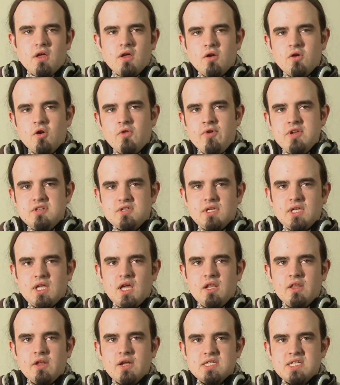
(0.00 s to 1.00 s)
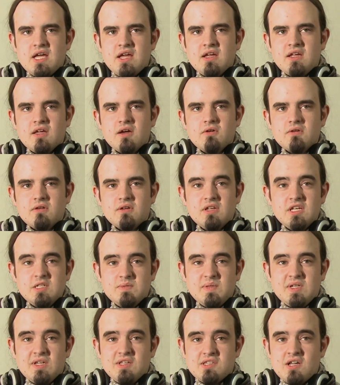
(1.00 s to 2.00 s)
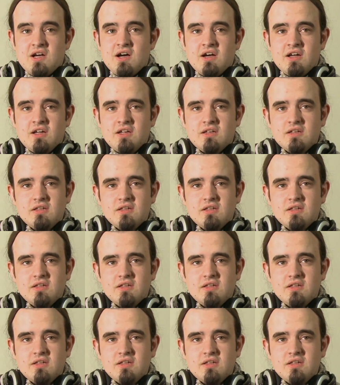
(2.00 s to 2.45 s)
Another reason I can get a lot of takeout is because I